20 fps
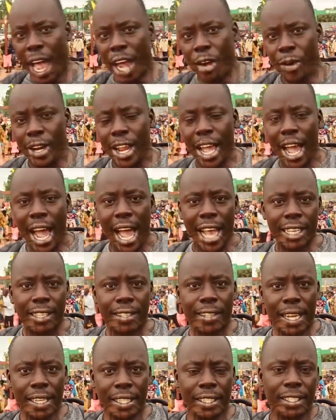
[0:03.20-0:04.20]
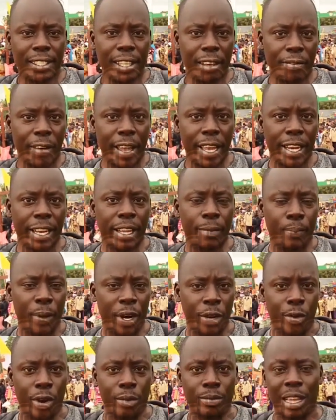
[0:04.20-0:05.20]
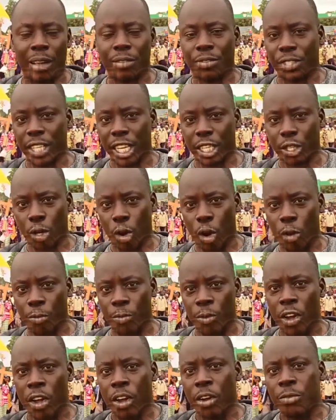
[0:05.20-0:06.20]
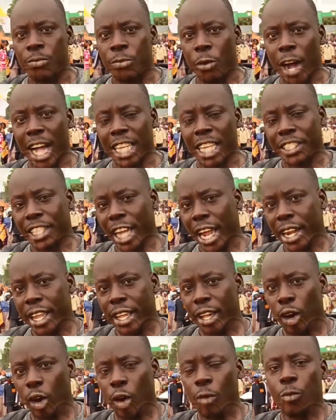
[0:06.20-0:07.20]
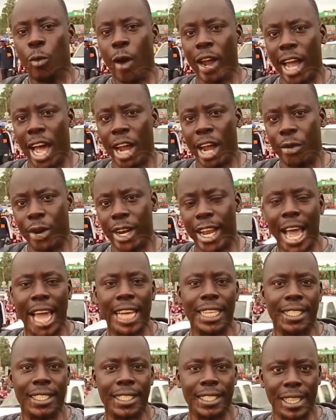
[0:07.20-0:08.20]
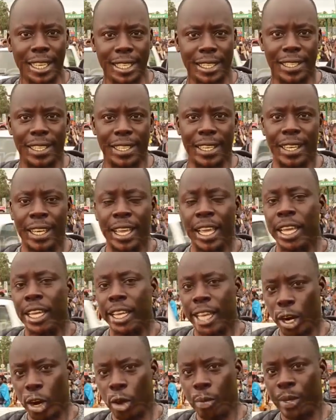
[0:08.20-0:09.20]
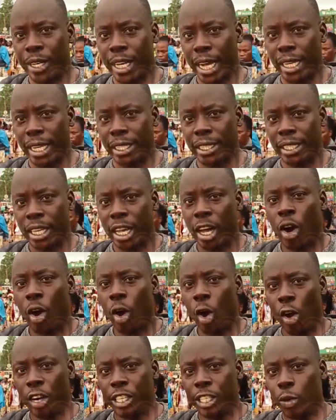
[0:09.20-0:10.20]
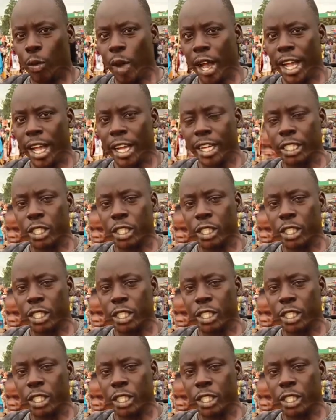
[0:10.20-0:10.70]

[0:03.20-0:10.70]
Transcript: 337 pilgrims have set off for a journey of 160 kilometers all the way